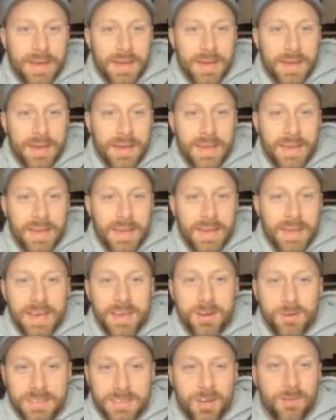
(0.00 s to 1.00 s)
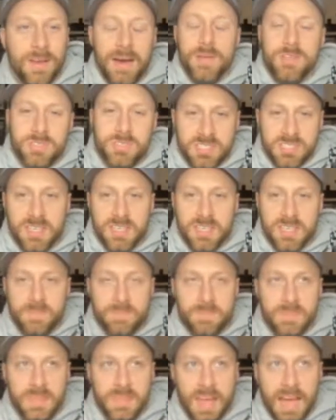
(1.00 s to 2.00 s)
my head around it.
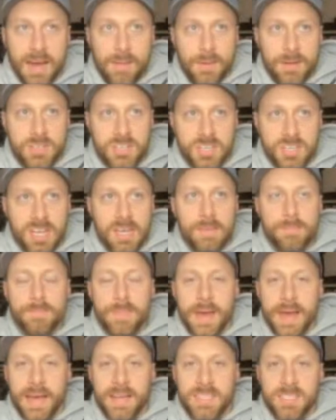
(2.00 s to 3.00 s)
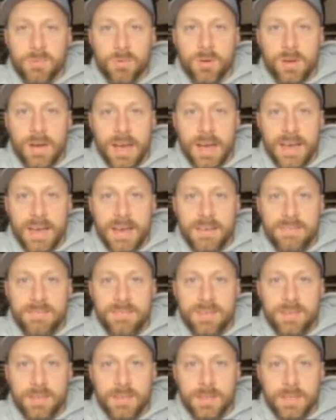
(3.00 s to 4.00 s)
So I'm interested to see
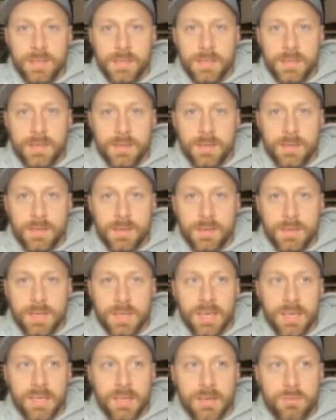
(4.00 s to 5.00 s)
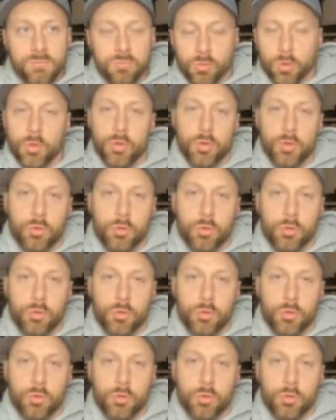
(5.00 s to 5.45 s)
how much impact it will have